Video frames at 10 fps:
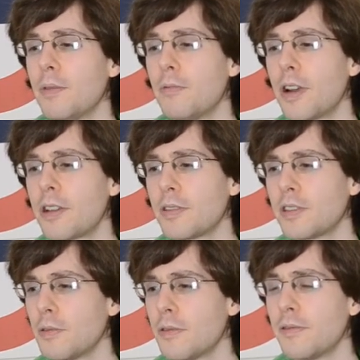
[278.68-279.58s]
when I was
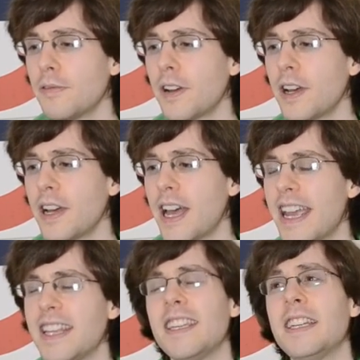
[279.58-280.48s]
sort of
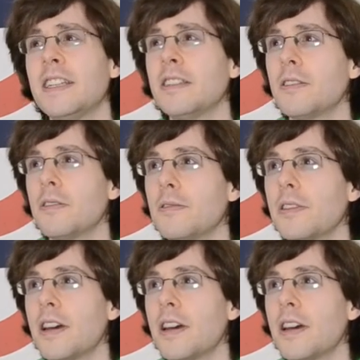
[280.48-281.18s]
18 years old,